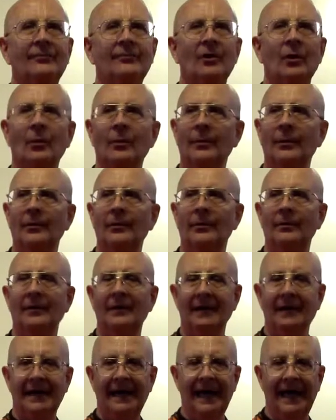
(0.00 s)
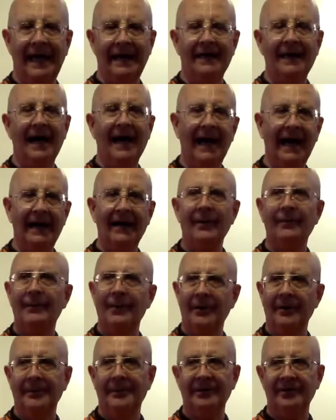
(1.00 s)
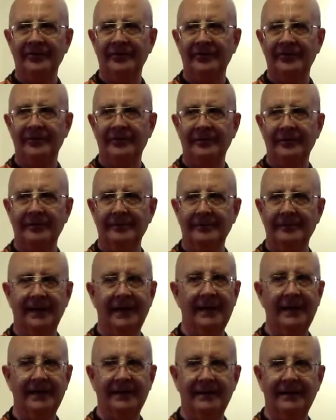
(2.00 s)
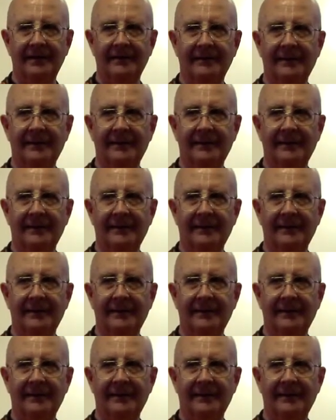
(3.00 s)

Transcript: noble and higher purpose behind it.